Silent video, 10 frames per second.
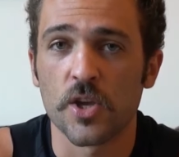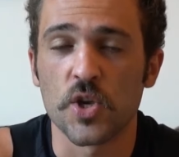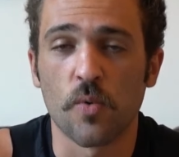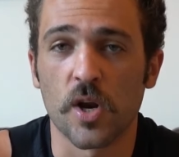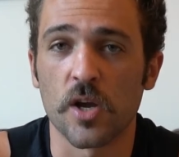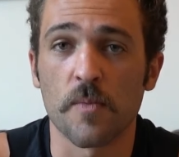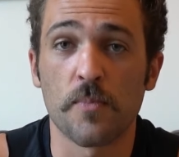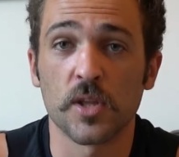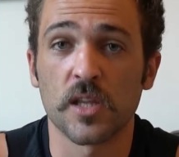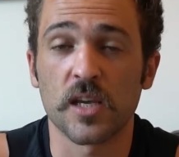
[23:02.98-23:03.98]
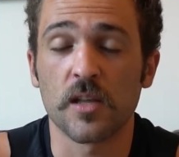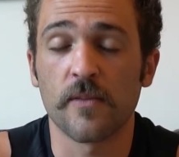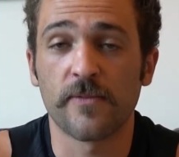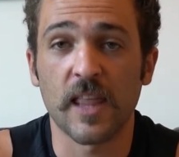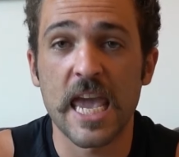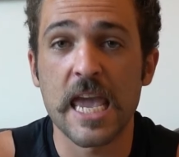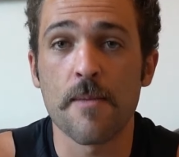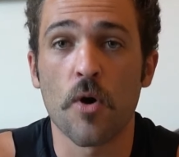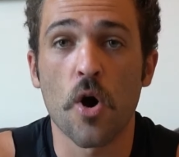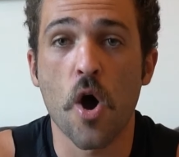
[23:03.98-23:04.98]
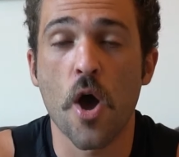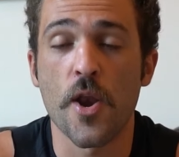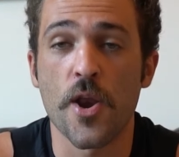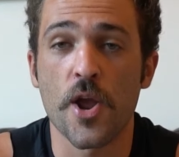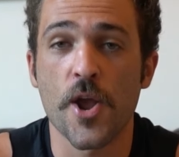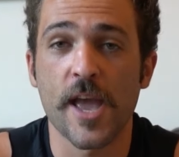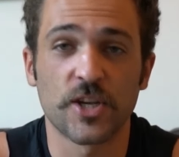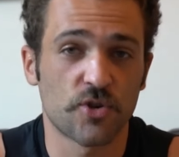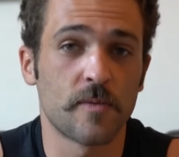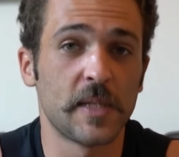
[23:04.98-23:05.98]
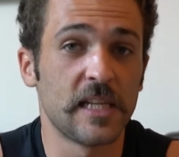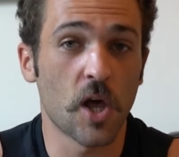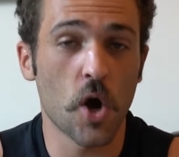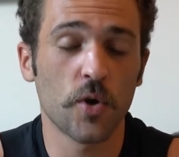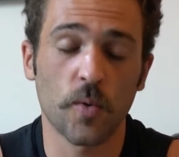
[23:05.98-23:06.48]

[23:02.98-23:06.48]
you want to put the flame on extremely low.